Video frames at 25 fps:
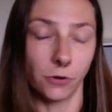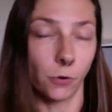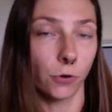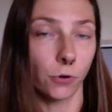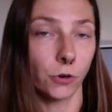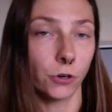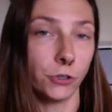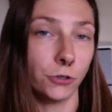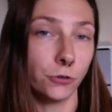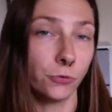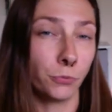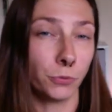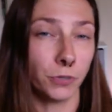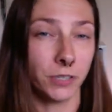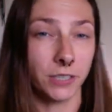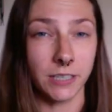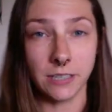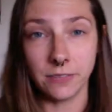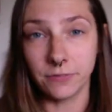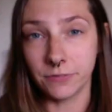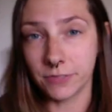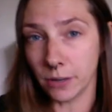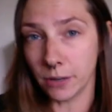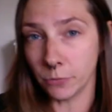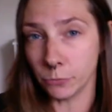or you
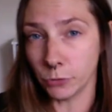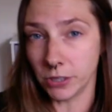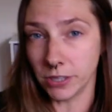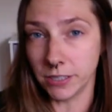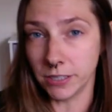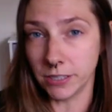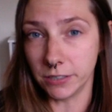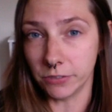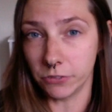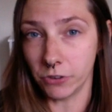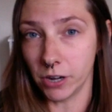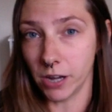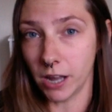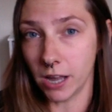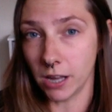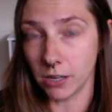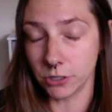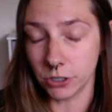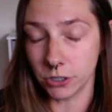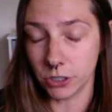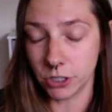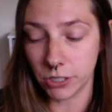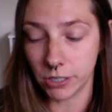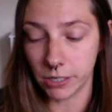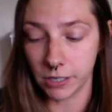receive them with a different
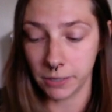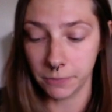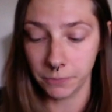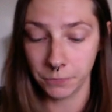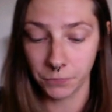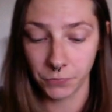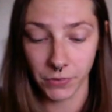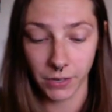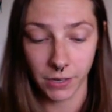energy.